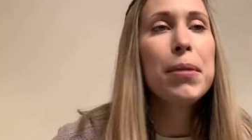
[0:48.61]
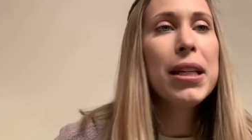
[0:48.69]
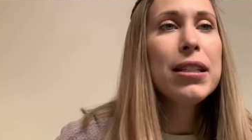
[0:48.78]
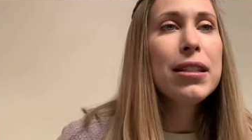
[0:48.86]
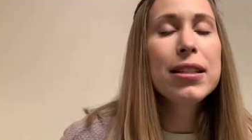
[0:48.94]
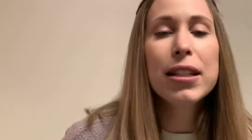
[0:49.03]
It
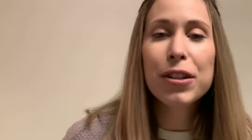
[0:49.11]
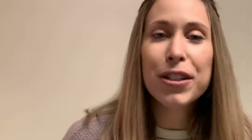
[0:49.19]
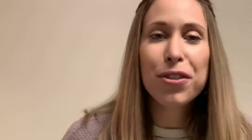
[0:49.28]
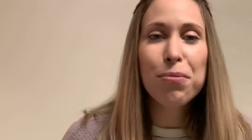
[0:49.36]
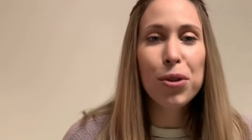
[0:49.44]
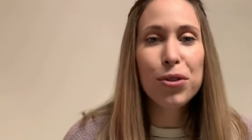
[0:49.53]
is a
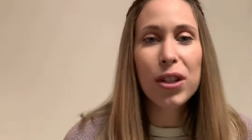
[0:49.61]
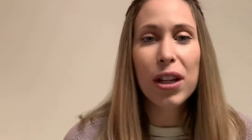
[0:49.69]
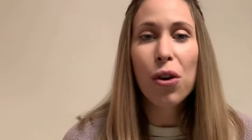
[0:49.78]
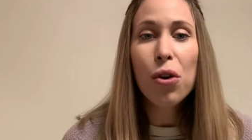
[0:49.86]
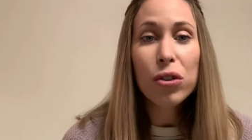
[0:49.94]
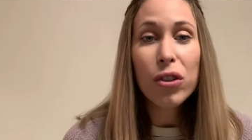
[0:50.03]
series of mostly
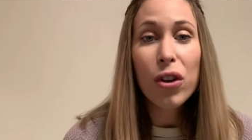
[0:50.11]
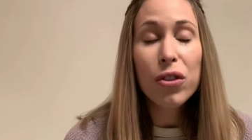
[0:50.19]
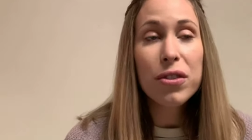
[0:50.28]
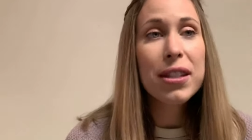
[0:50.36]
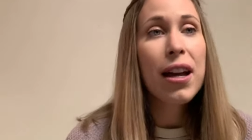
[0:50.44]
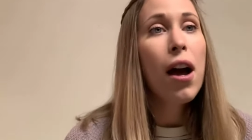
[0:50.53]
whole
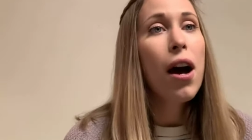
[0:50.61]
notes.